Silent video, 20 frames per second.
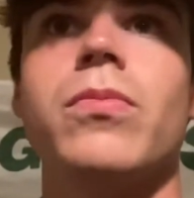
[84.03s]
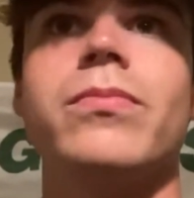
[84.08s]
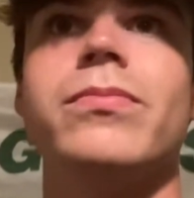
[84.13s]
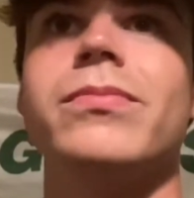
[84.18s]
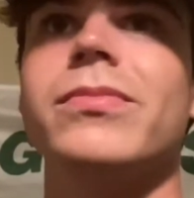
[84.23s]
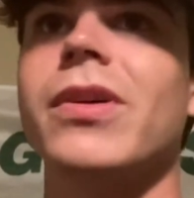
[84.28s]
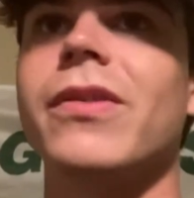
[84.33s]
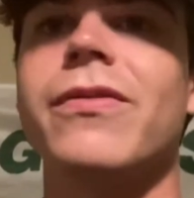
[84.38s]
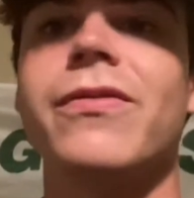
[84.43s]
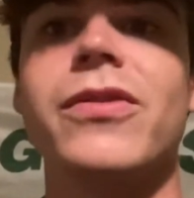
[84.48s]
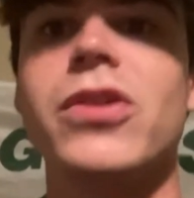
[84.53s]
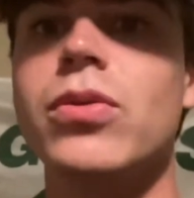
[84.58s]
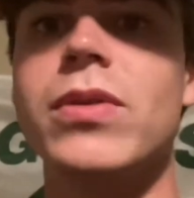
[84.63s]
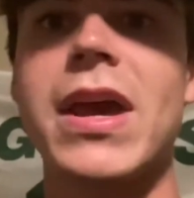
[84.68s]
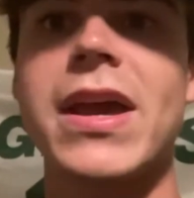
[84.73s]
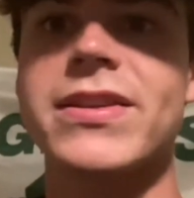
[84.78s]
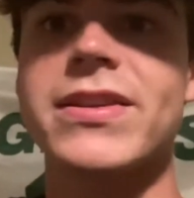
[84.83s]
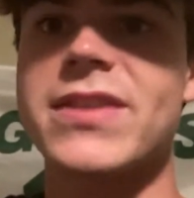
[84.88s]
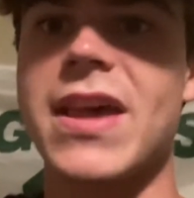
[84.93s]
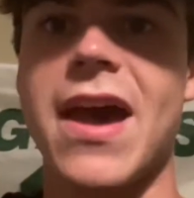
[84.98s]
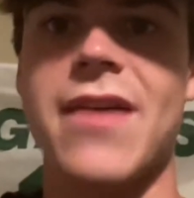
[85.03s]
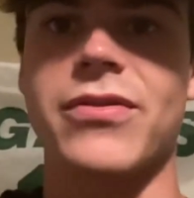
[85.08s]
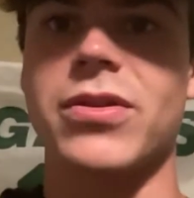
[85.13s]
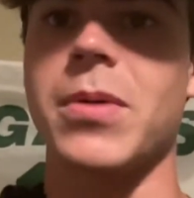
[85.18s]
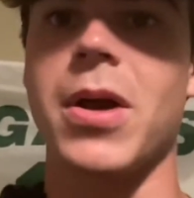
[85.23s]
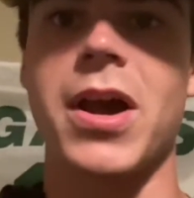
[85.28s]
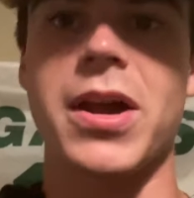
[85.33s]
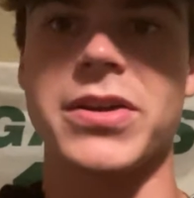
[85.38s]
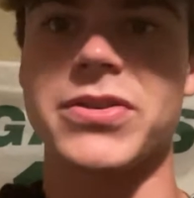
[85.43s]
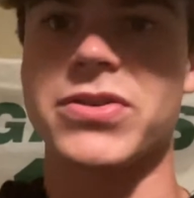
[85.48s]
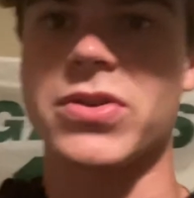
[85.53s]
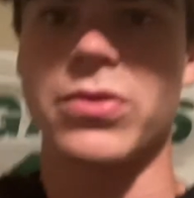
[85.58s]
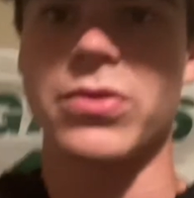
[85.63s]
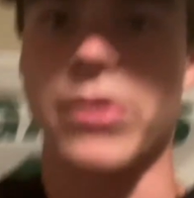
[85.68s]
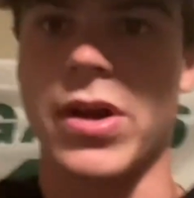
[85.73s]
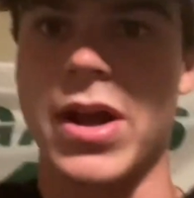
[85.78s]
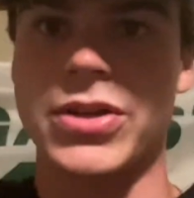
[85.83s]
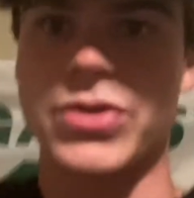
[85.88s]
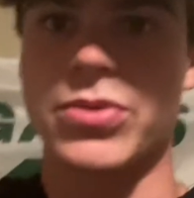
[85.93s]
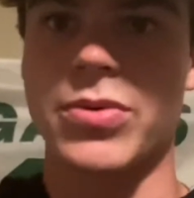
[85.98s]
a few days after my high school
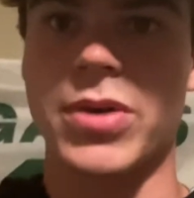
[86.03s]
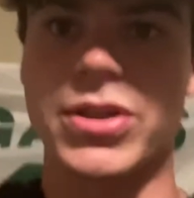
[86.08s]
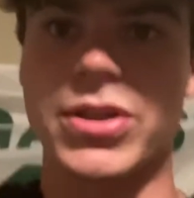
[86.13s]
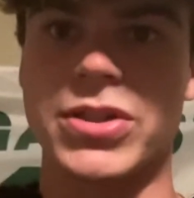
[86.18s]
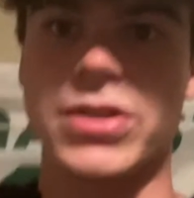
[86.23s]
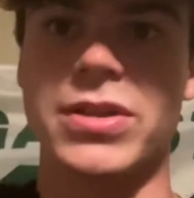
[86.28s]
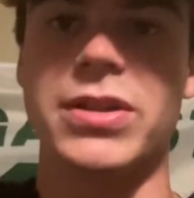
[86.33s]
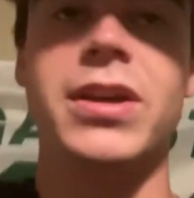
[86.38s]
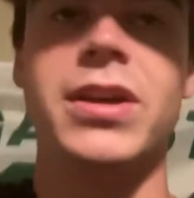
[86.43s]
graduation.